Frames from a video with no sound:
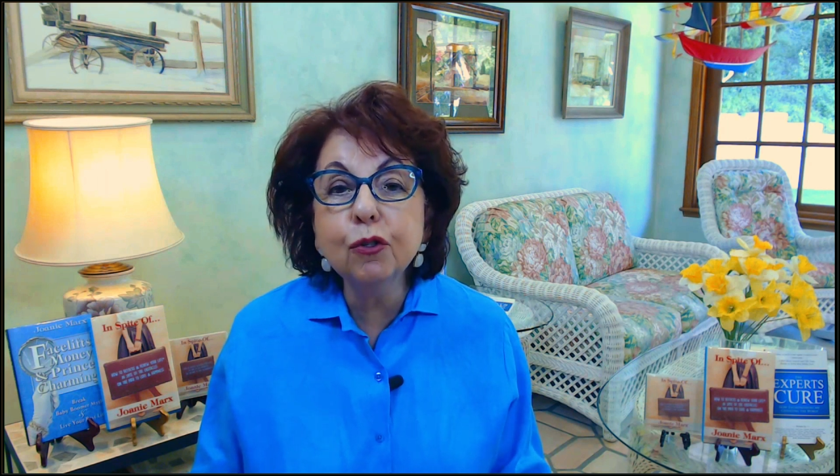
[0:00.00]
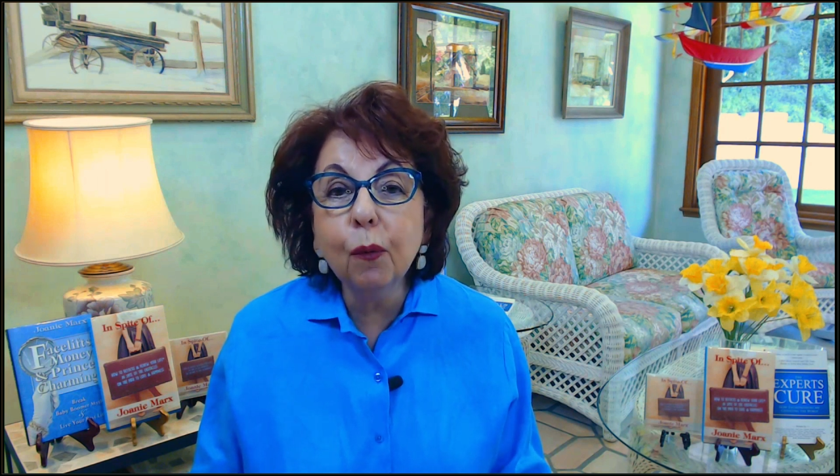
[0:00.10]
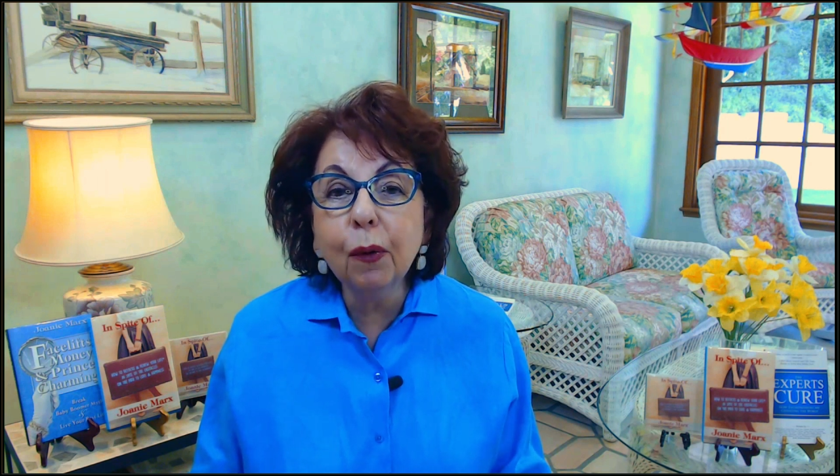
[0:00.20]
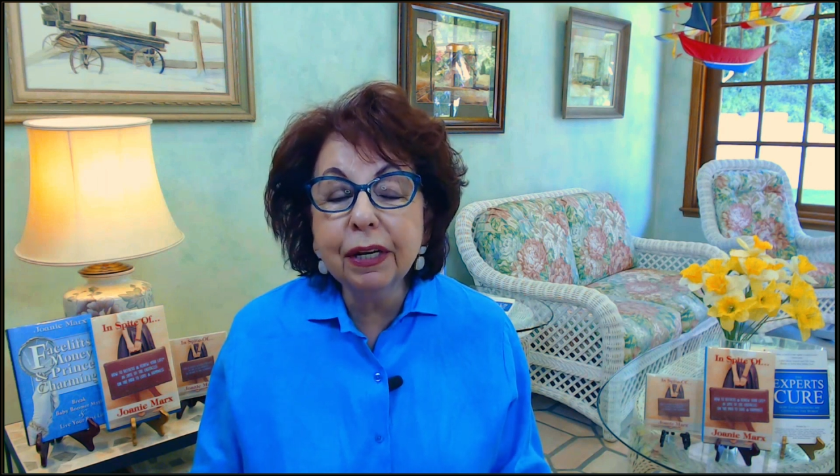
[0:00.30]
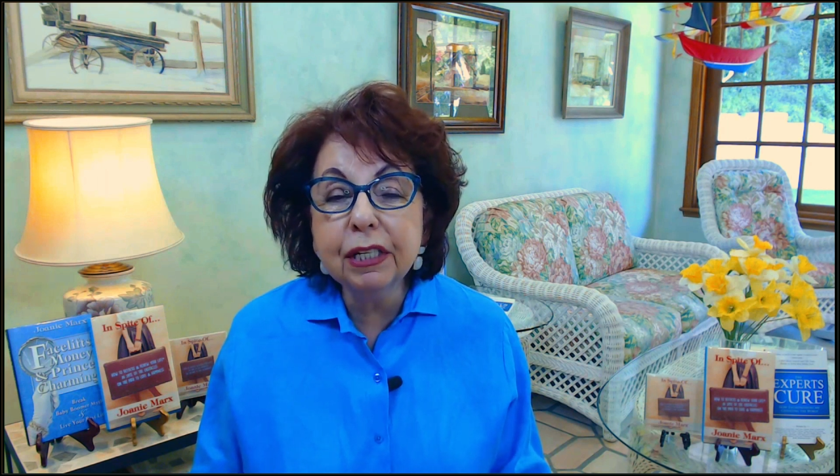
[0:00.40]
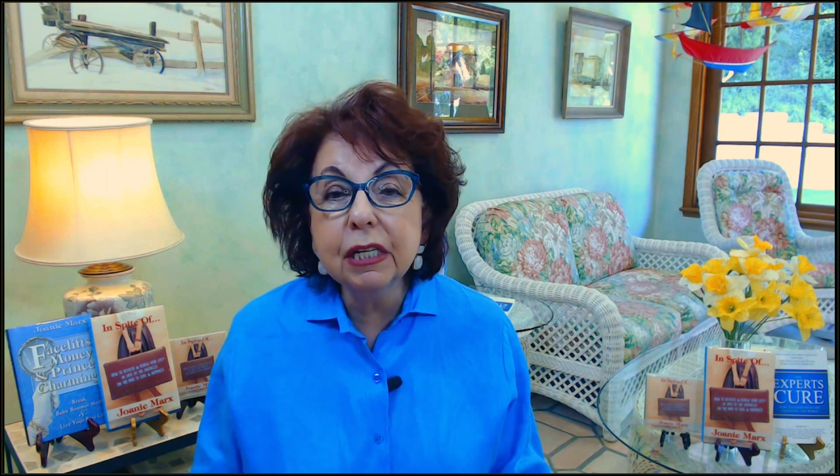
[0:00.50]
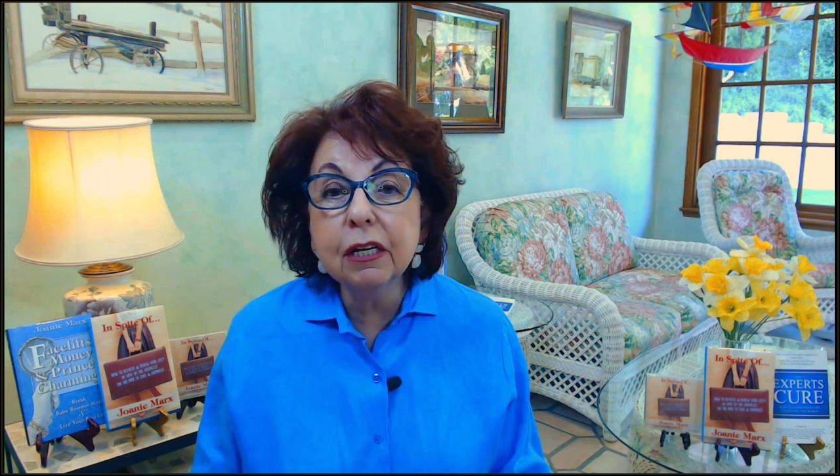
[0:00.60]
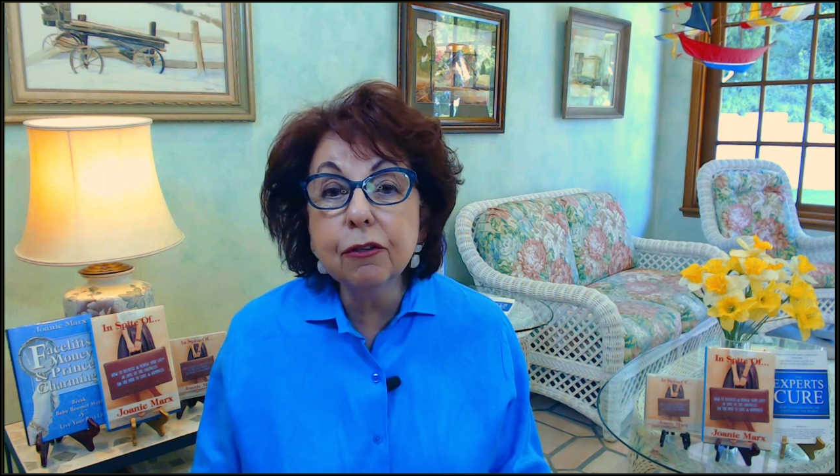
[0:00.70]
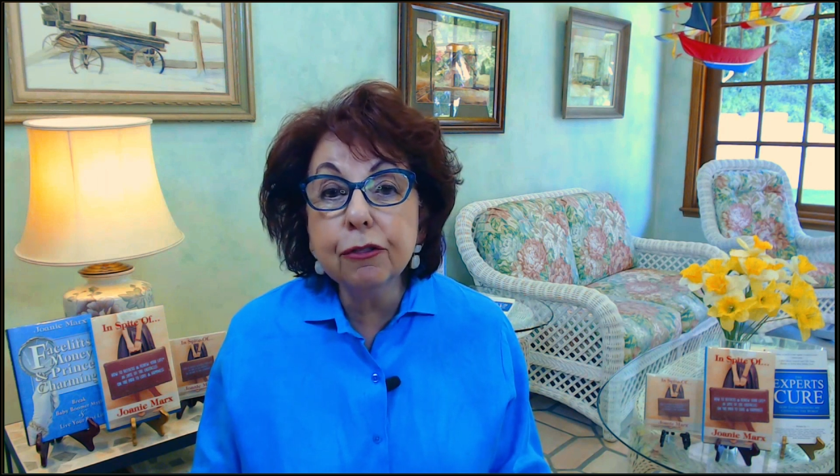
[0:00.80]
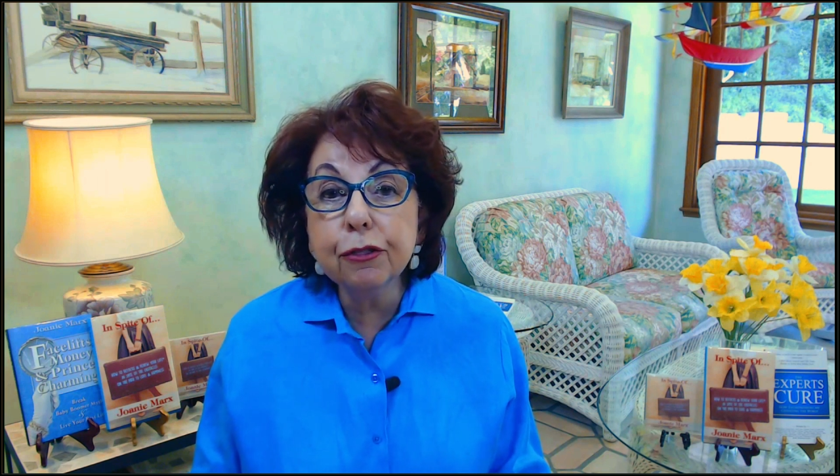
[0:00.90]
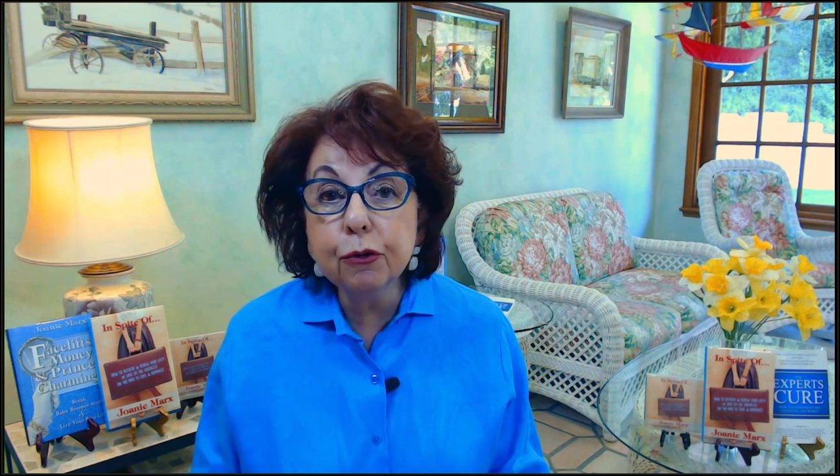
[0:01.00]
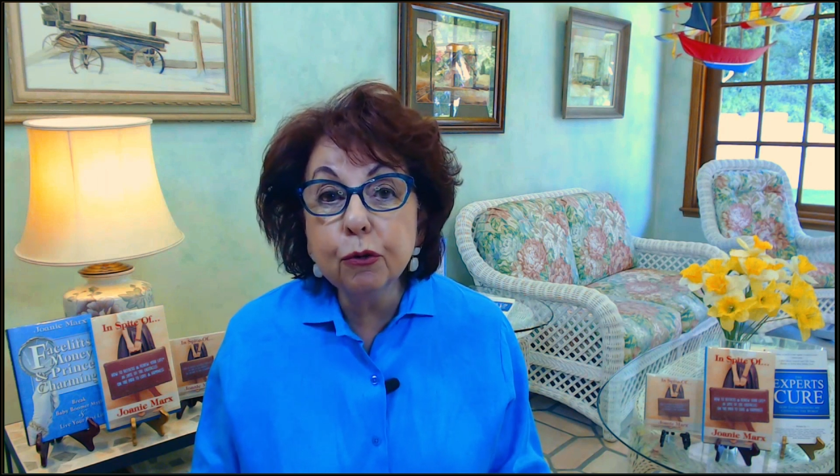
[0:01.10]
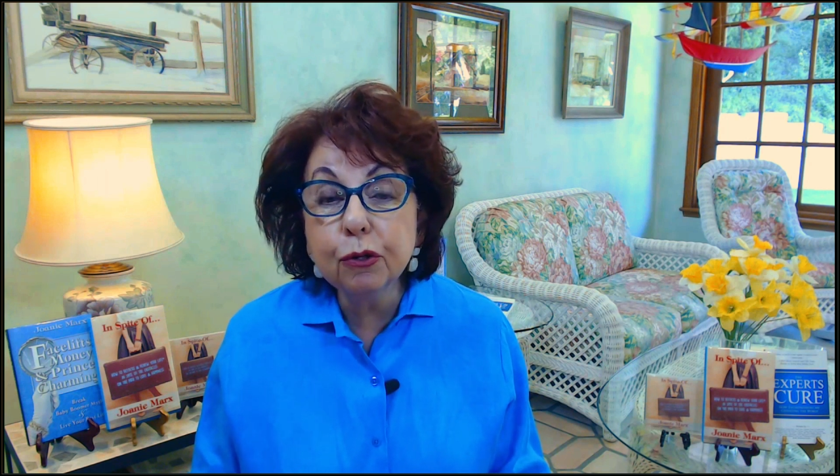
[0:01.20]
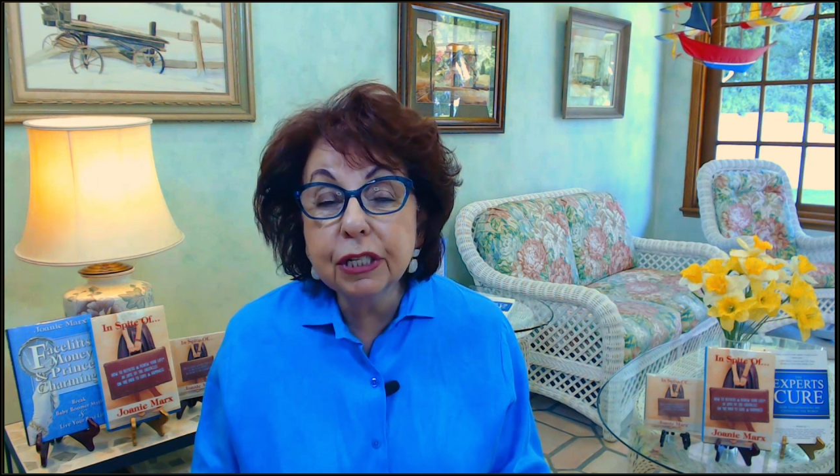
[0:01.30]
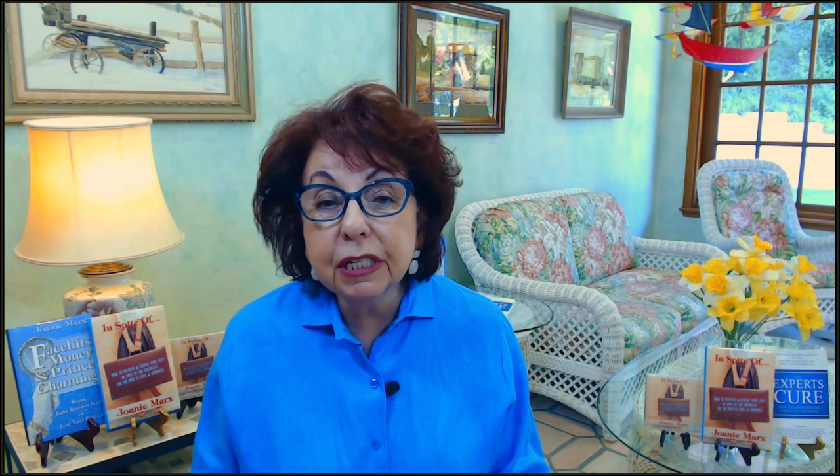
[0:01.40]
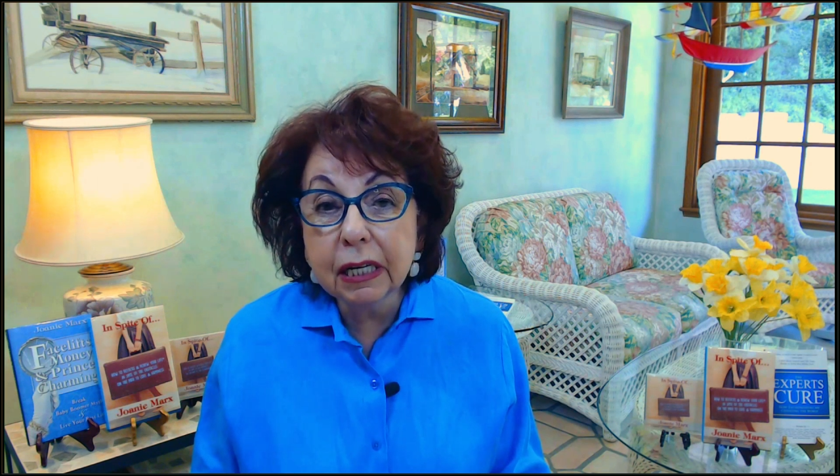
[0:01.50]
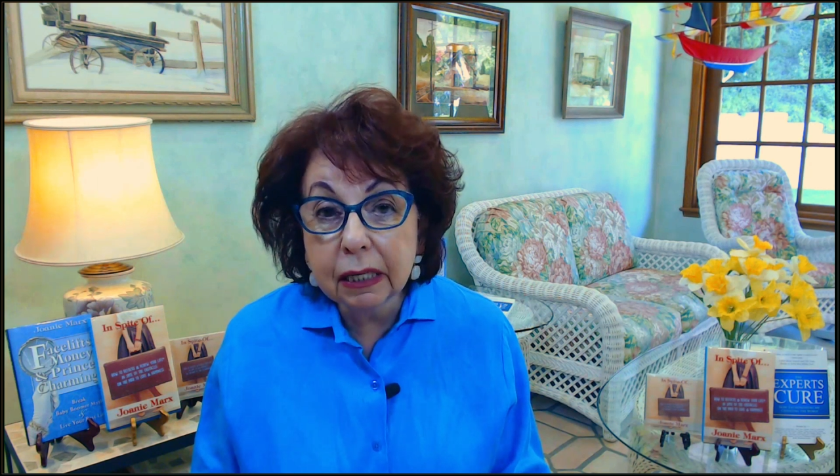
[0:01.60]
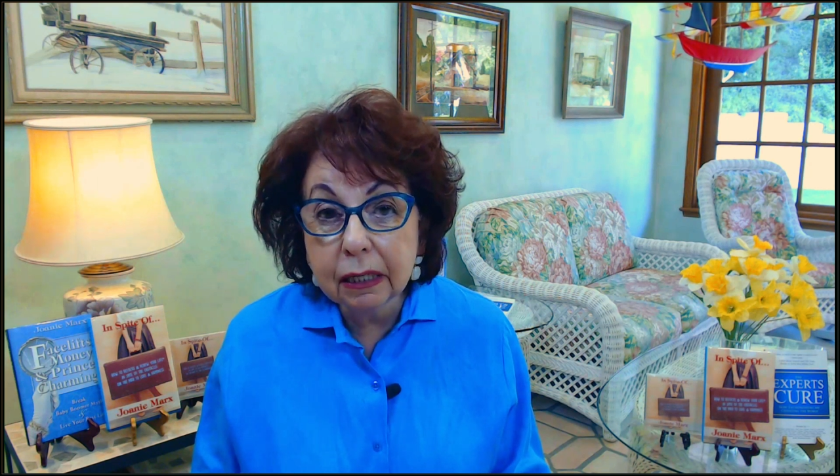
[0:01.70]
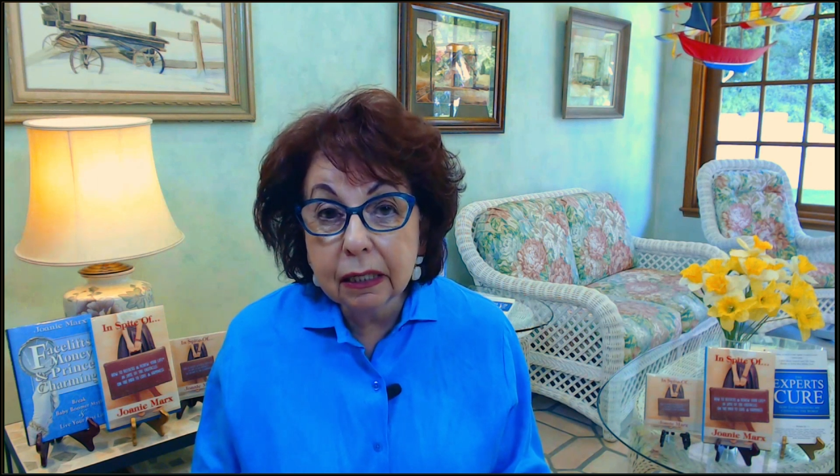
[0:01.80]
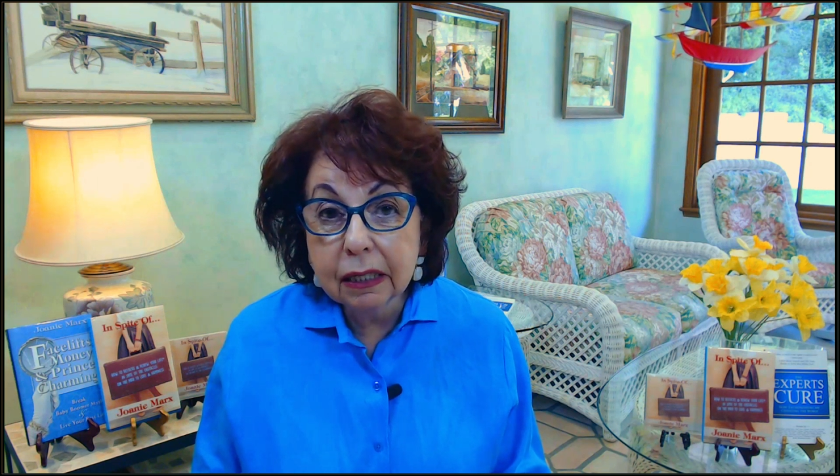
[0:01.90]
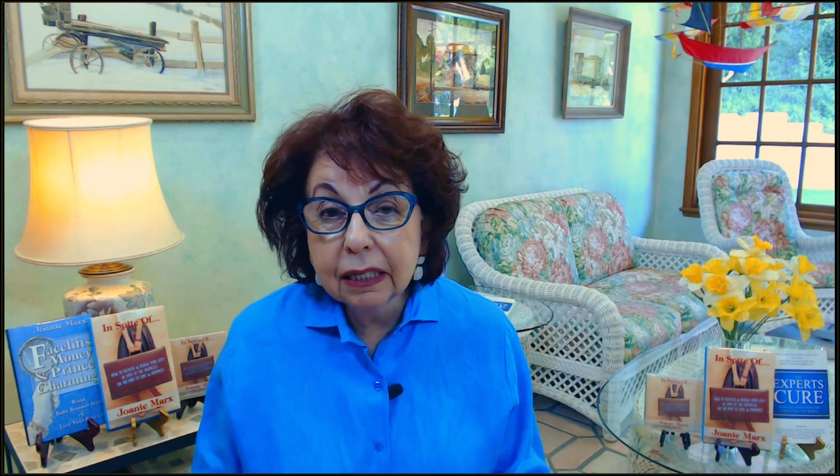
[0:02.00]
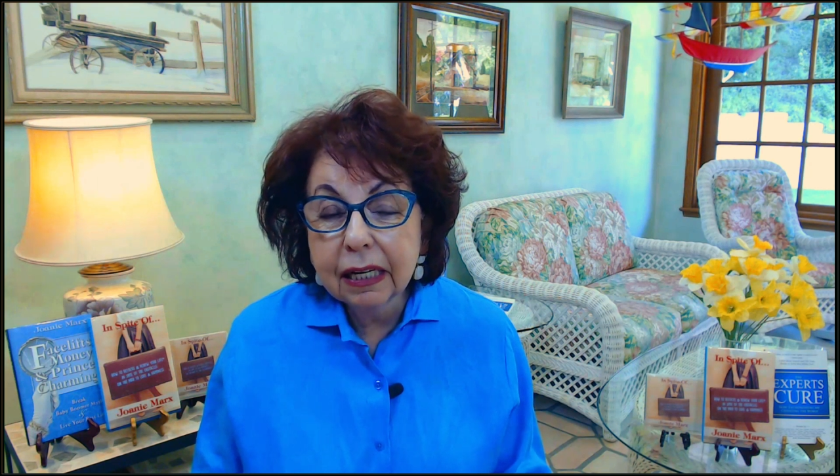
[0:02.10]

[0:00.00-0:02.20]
2013.